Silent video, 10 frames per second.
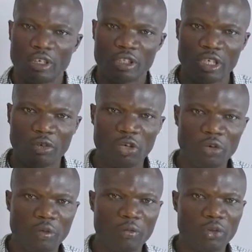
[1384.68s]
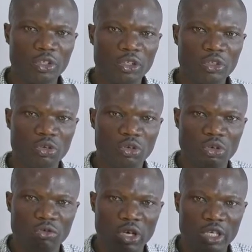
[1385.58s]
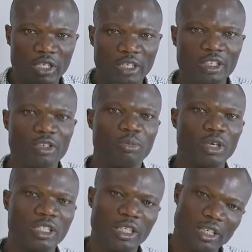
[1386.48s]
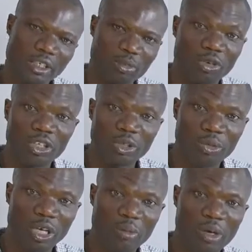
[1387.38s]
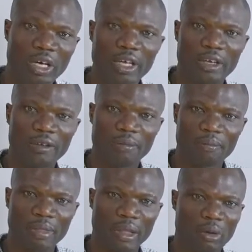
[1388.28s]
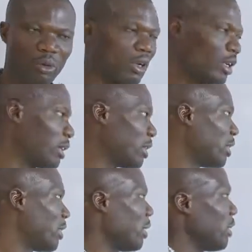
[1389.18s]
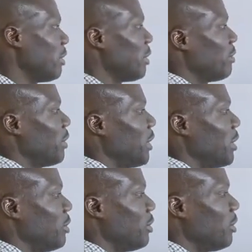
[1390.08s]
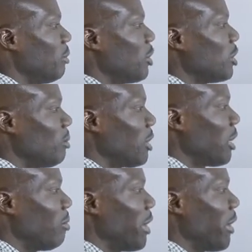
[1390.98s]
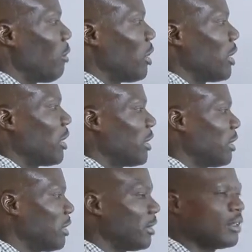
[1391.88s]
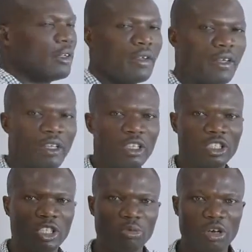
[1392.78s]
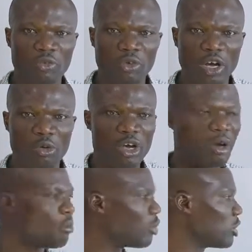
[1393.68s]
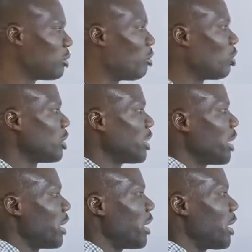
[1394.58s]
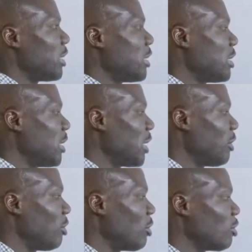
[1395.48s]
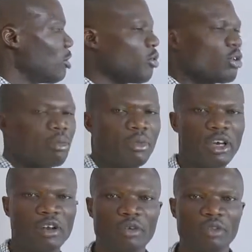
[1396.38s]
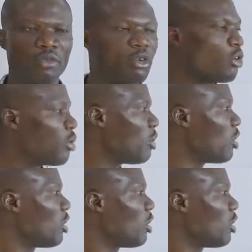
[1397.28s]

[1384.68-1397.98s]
7/40 to convert into percentage, multiply by 100. Very good. Multiply by 100. Simplify where possible. 10 and 10 will go, we remain with 4.